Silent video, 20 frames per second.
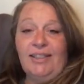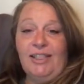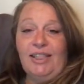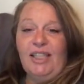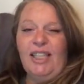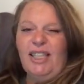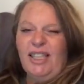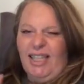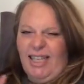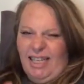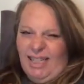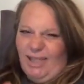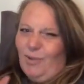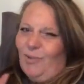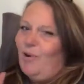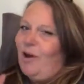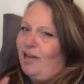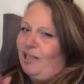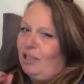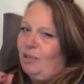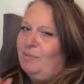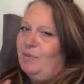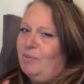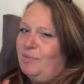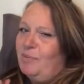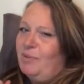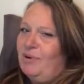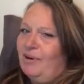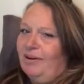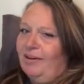you need to watch me
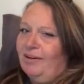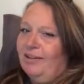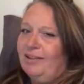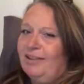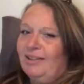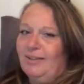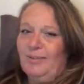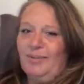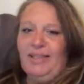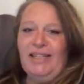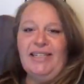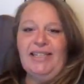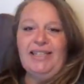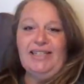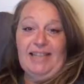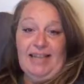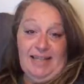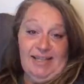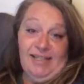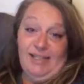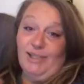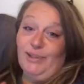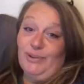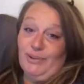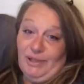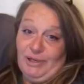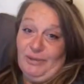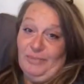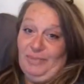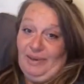more because that's the
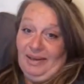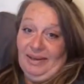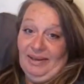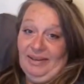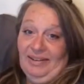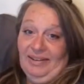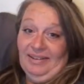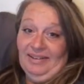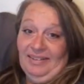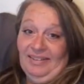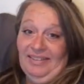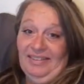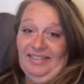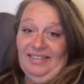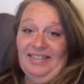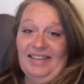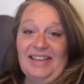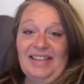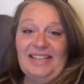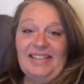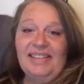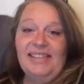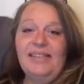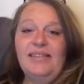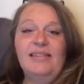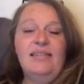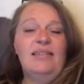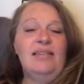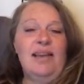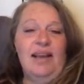real me.
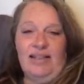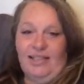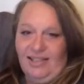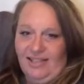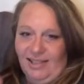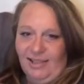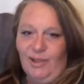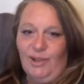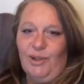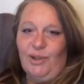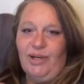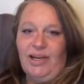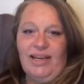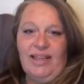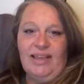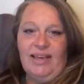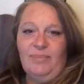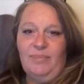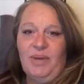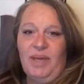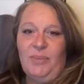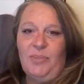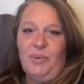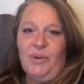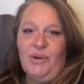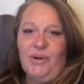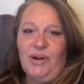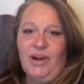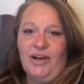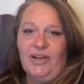That's the Lori that
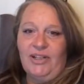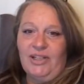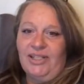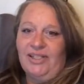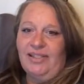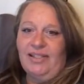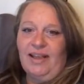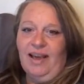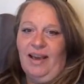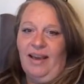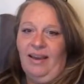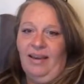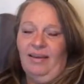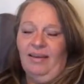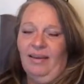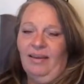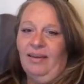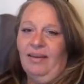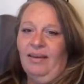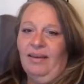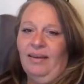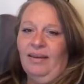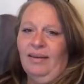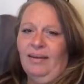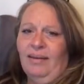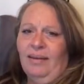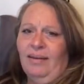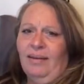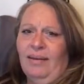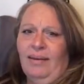people are just like,
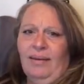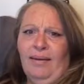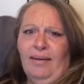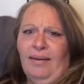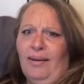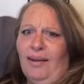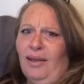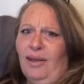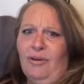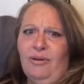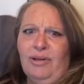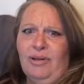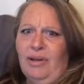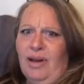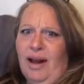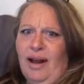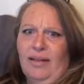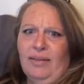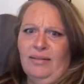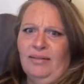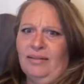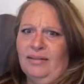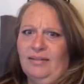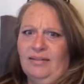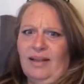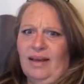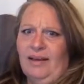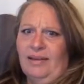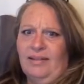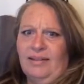you do not look
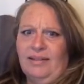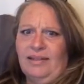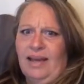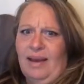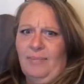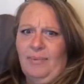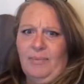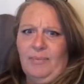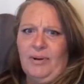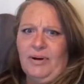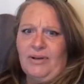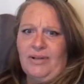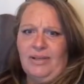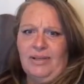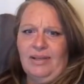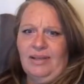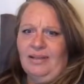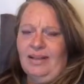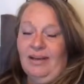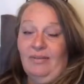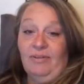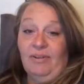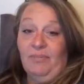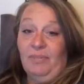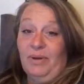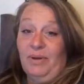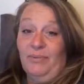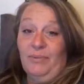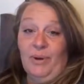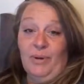like the type of person that would
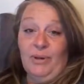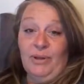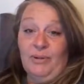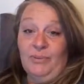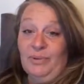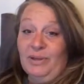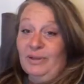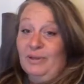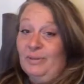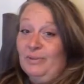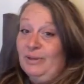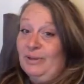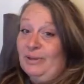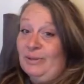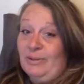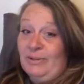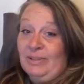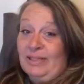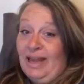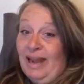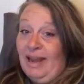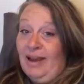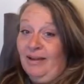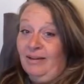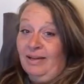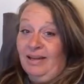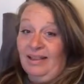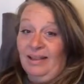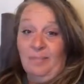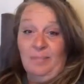be rolling with the windows
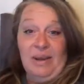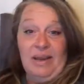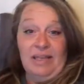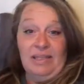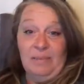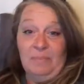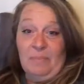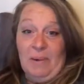down and the bass